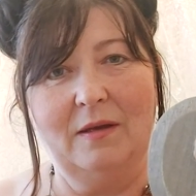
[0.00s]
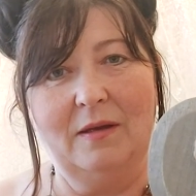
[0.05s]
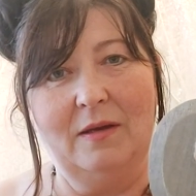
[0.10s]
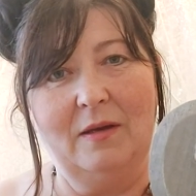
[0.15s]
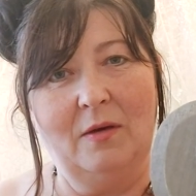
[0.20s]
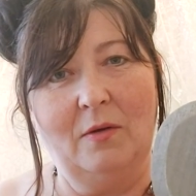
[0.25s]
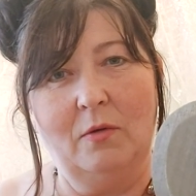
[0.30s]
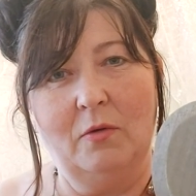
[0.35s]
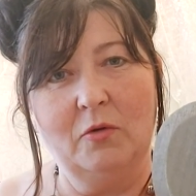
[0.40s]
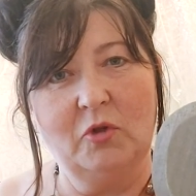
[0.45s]

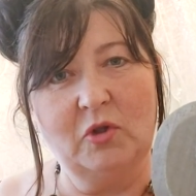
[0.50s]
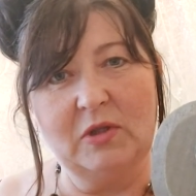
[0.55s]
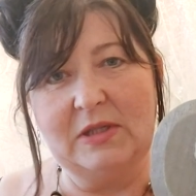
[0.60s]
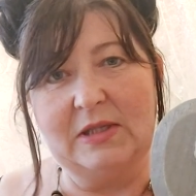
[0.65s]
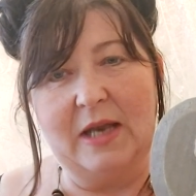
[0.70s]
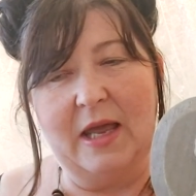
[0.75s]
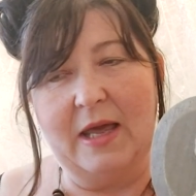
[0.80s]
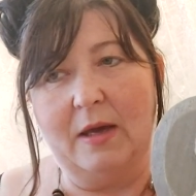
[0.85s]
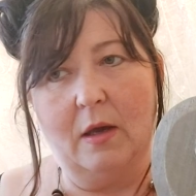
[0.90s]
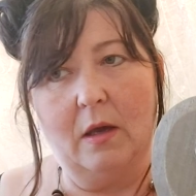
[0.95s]
you know,
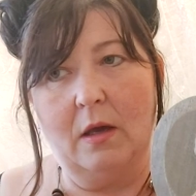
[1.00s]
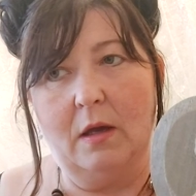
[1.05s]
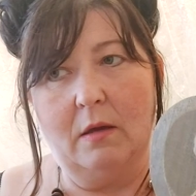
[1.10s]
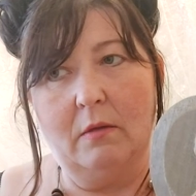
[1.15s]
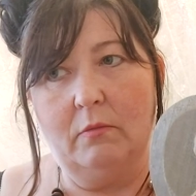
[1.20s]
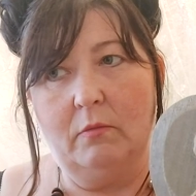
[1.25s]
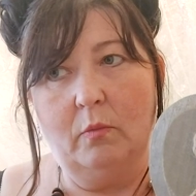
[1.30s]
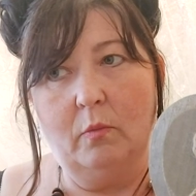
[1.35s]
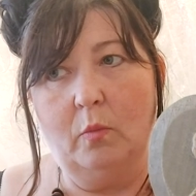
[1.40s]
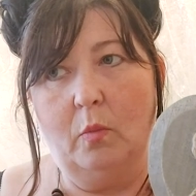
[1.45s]
just like
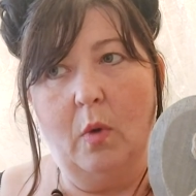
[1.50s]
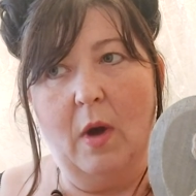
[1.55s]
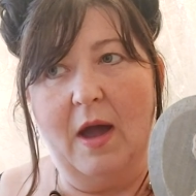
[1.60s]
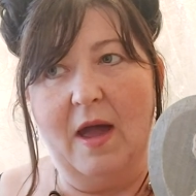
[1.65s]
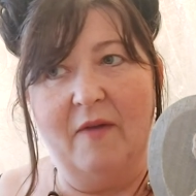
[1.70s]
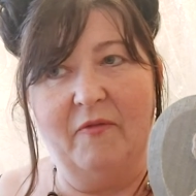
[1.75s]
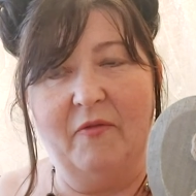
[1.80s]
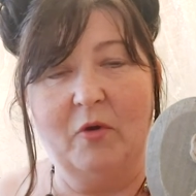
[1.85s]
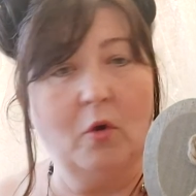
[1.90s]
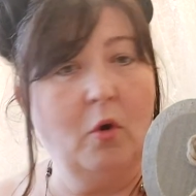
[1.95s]

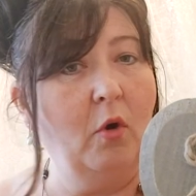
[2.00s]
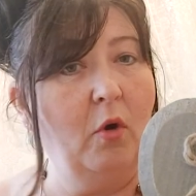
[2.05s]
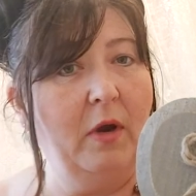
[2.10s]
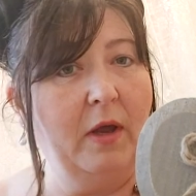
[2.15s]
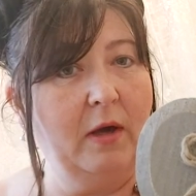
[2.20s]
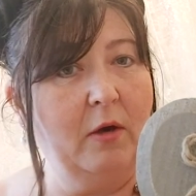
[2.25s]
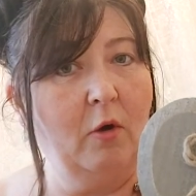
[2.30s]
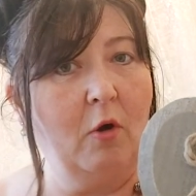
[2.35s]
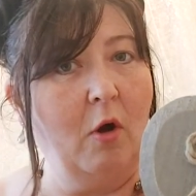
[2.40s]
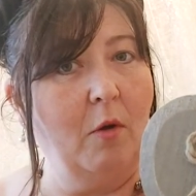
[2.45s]
whatever
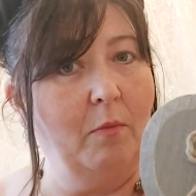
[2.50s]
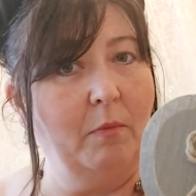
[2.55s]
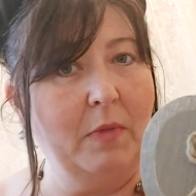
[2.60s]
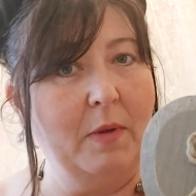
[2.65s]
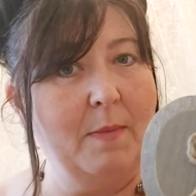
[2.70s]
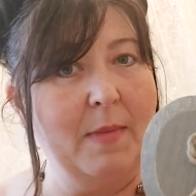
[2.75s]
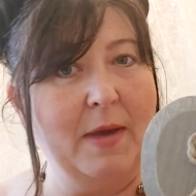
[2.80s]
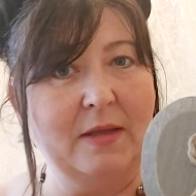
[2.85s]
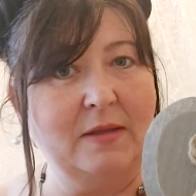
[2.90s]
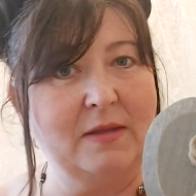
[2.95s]
colour
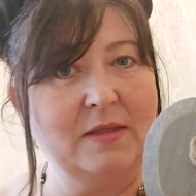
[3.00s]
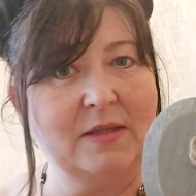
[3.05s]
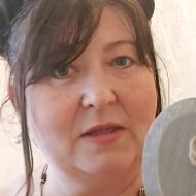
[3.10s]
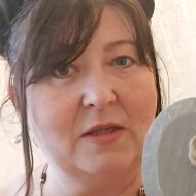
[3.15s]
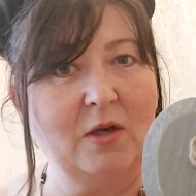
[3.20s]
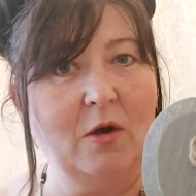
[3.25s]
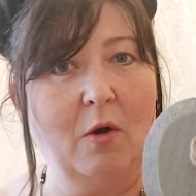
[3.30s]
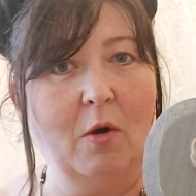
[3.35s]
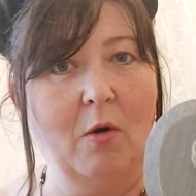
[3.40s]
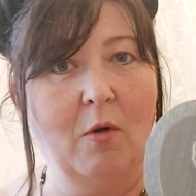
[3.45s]
complements
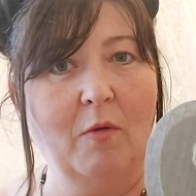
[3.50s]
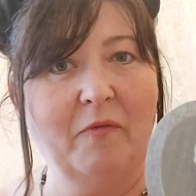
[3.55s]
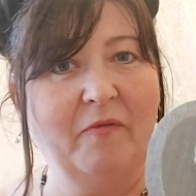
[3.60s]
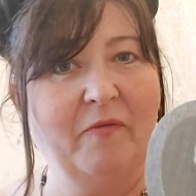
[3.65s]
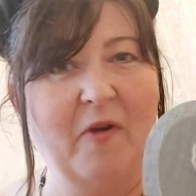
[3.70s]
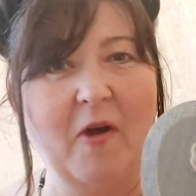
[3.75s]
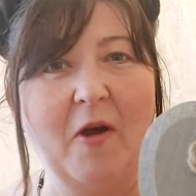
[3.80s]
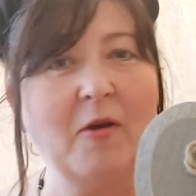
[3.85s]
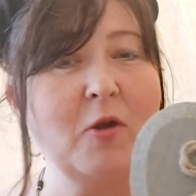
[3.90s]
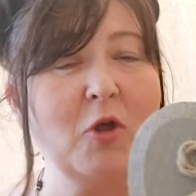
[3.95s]
your
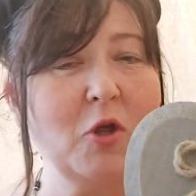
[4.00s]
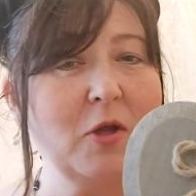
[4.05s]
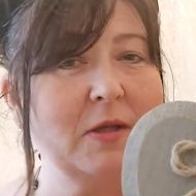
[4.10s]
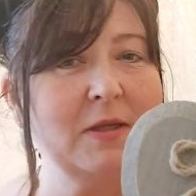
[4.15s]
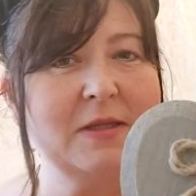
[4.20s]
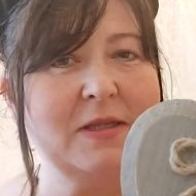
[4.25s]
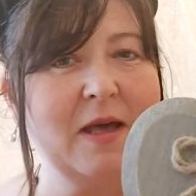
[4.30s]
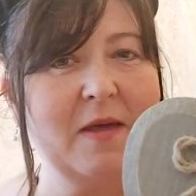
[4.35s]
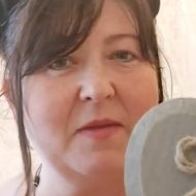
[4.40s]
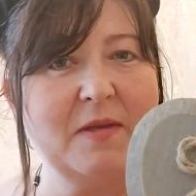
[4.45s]

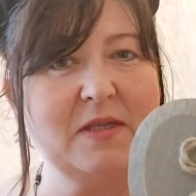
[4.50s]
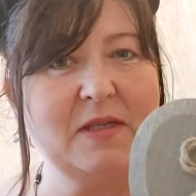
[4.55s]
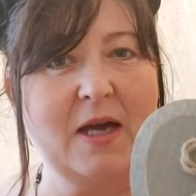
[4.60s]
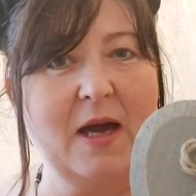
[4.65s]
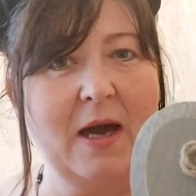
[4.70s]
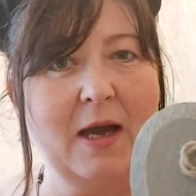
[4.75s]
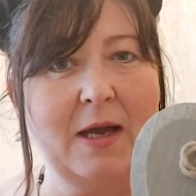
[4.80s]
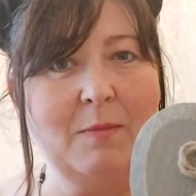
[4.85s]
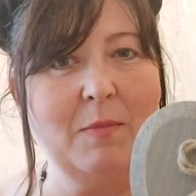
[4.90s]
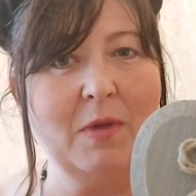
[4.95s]
furnishings at the
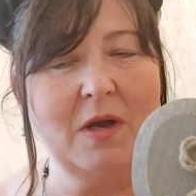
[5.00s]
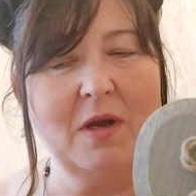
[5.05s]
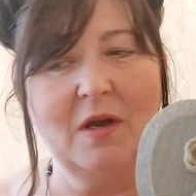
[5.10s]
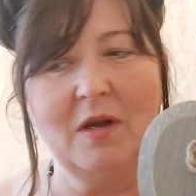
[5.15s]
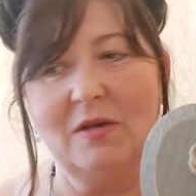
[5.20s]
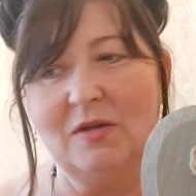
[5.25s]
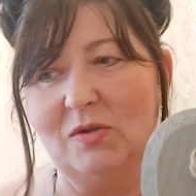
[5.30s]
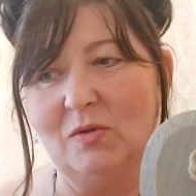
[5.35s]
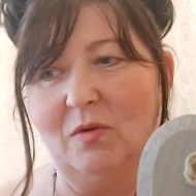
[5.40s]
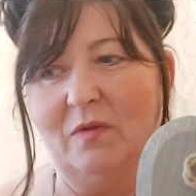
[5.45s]
time.
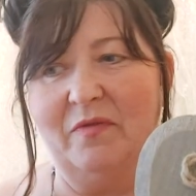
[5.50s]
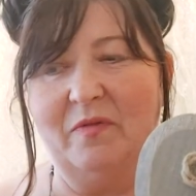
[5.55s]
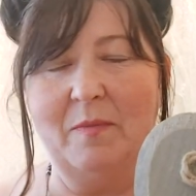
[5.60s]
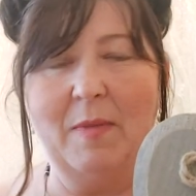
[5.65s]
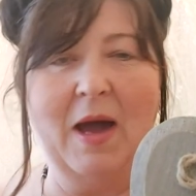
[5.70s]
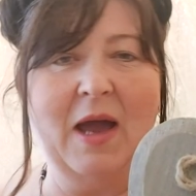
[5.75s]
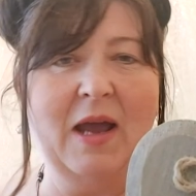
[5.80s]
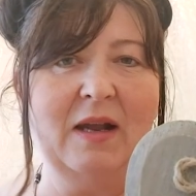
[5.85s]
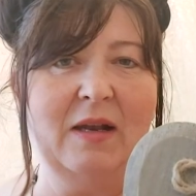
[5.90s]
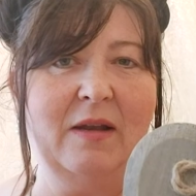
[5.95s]
So for
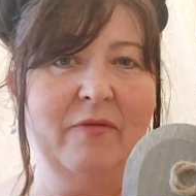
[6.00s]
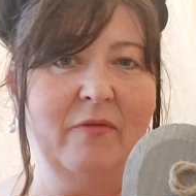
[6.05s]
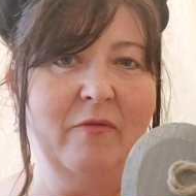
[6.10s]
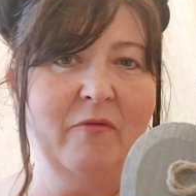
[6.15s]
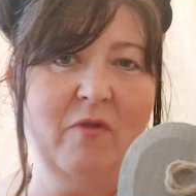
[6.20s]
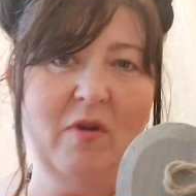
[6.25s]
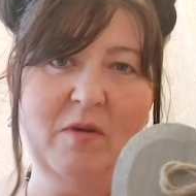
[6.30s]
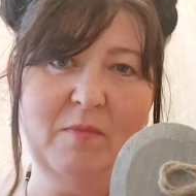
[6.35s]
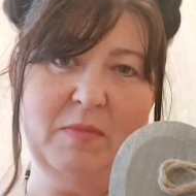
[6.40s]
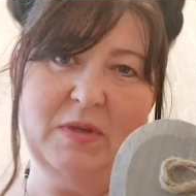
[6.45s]
my
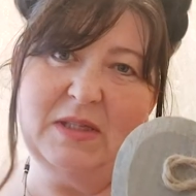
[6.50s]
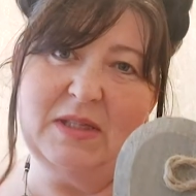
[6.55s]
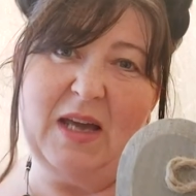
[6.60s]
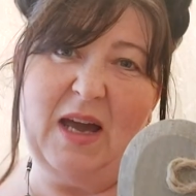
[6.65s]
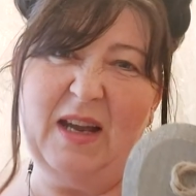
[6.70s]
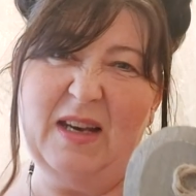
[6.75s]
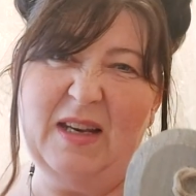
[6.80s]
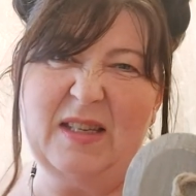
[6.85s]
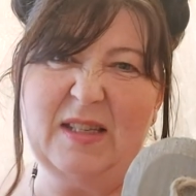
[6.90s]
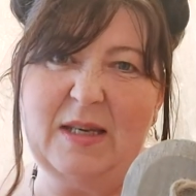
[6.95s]
living room, it's
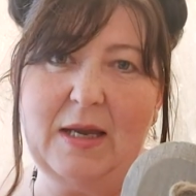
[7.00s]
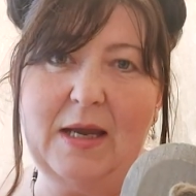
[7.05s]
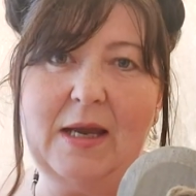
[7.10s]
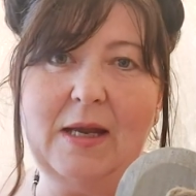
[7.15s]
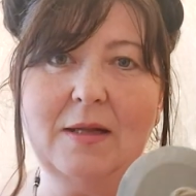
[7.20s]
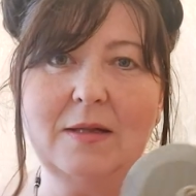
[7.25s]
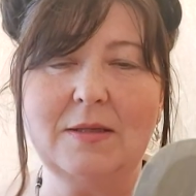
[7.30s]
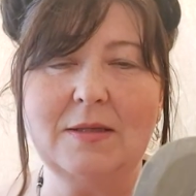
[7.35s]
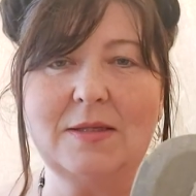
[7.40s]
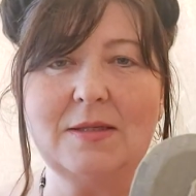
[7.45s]
kind of
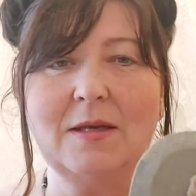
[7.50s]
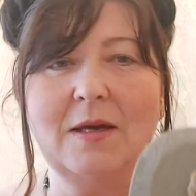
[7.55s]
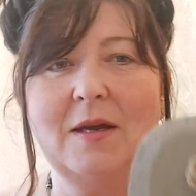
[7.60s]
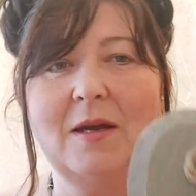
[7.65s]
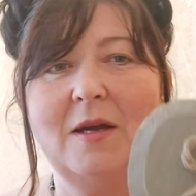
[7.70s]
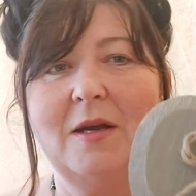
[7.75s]
teals.